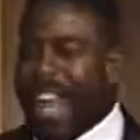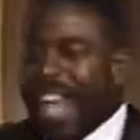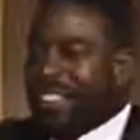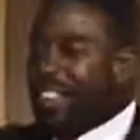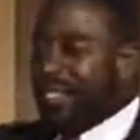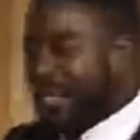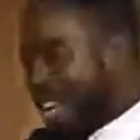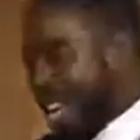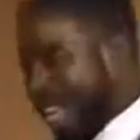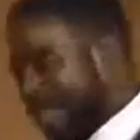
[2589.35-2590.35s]
has a
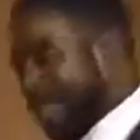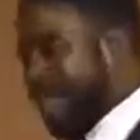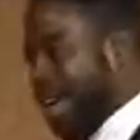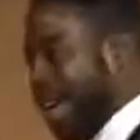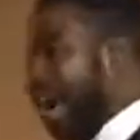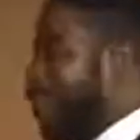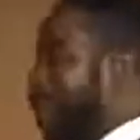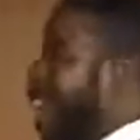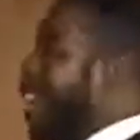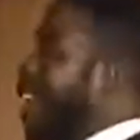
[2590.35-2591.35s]
dream of being an